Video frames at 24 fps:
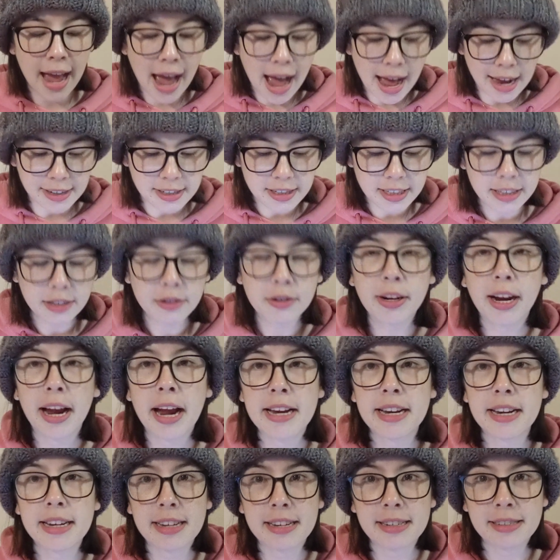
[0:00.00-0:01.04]
actually
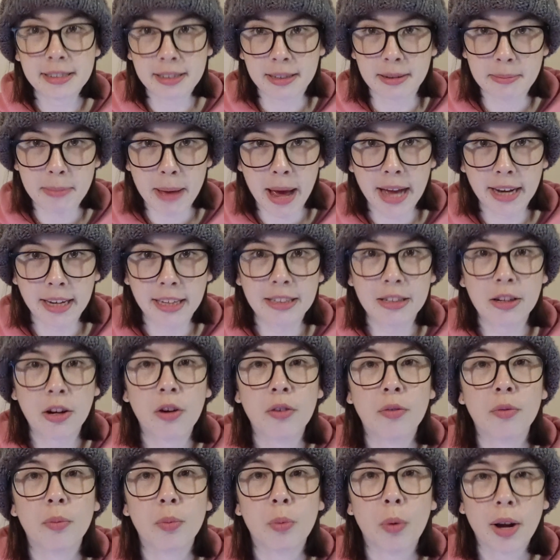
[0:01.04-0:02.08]
created a schematic
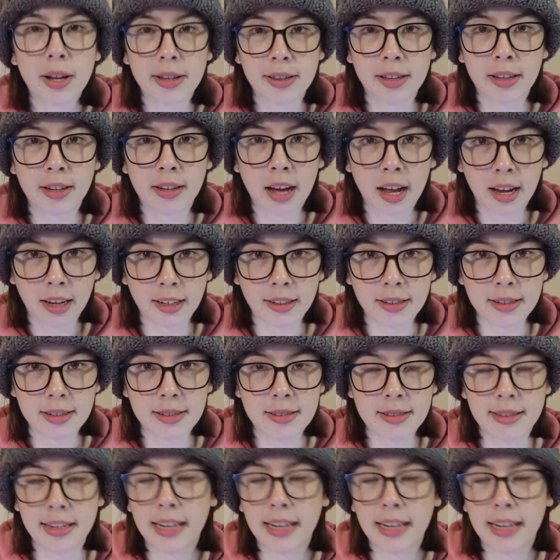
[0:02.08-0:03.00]
of what the colors,